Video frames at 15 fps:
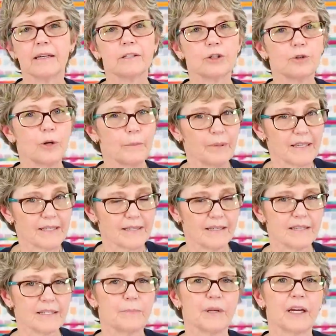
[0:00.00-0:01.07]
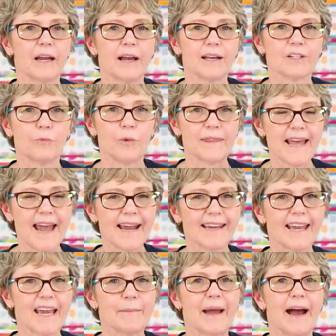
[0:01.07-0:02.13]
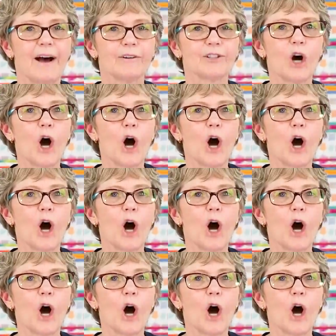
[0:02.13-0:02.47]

to a business, because when that came out,